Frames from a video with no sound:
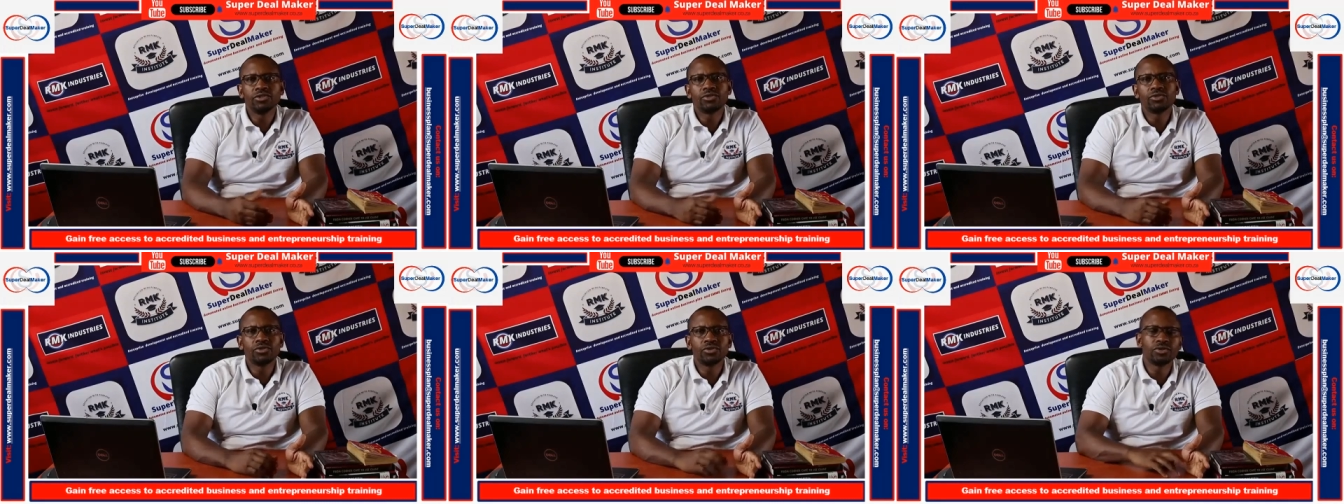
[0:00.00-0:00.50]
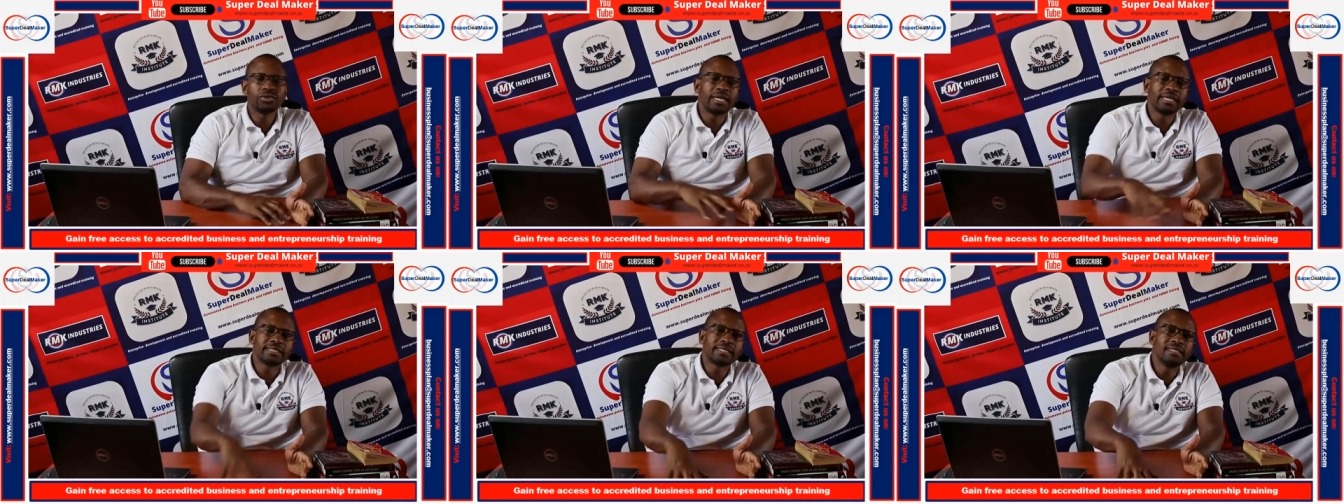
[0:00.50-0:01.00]
you to do
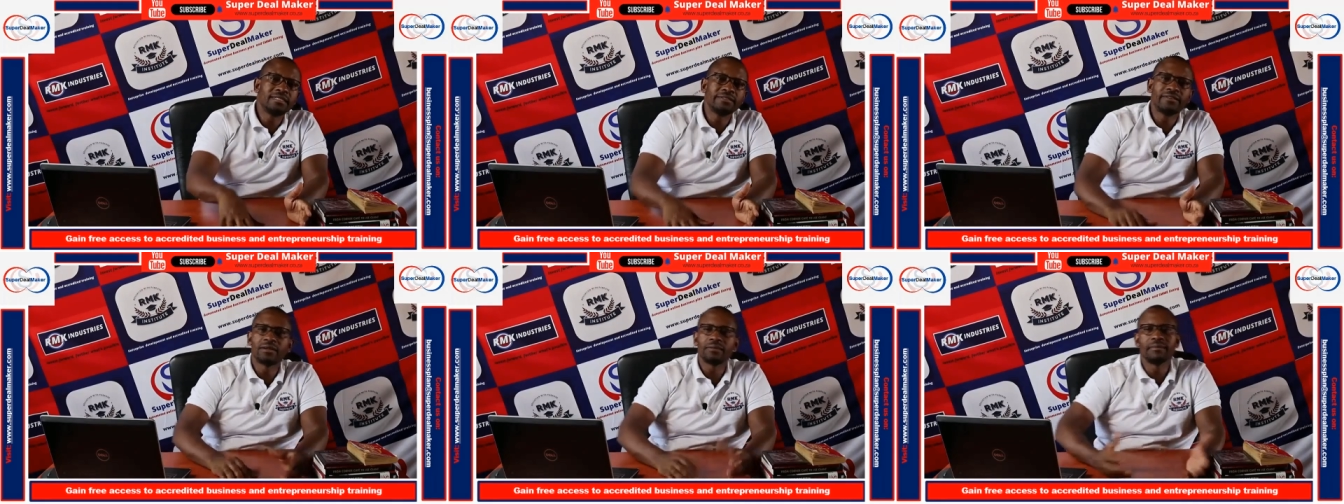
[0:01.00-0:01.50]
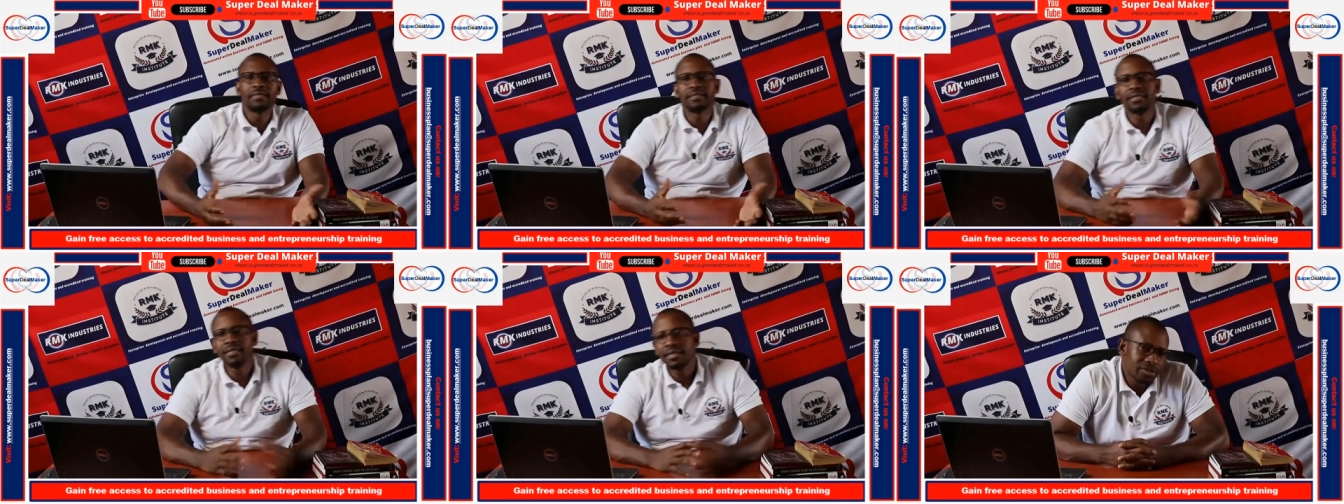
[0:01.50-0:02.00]
the skills development.